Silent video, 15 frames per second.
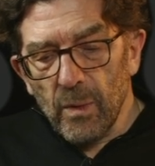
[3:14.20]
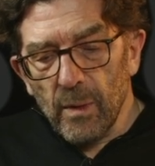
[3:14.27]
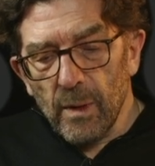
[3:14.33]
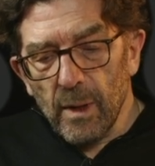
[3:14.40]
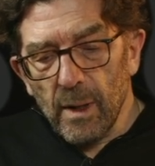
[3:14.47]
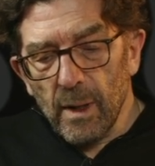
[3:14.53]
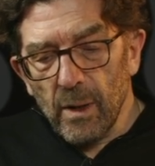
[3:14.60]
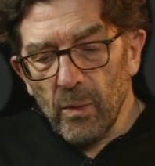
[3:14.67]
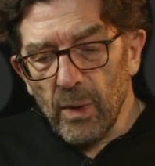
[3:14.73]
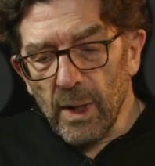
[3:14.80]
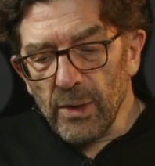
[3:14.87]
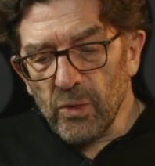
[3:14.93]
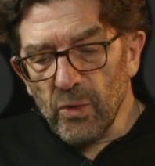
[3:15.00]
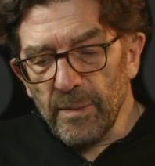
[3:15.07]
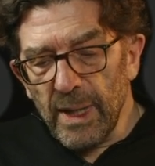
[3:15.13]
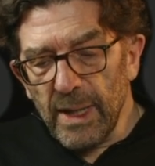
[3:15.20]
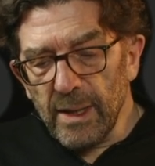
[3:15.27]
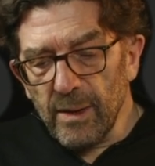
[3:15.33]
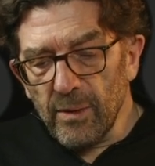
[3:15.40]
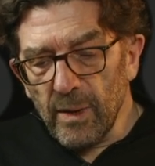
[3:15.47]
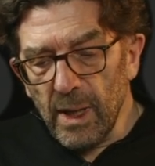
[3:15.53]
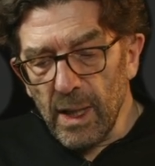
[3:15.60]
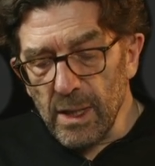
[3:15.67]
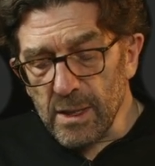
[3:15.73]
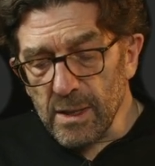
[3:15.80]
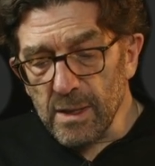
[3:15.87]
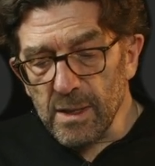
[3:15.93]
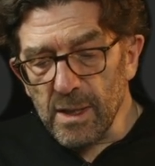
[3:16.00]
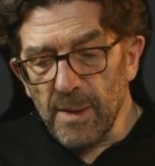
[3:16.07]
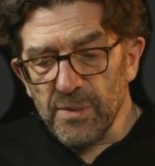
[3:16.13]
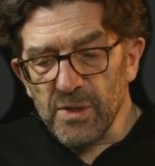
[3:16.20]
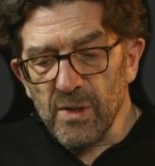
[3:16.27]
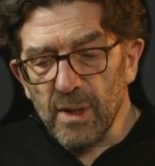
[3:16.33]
one-to-many relationships.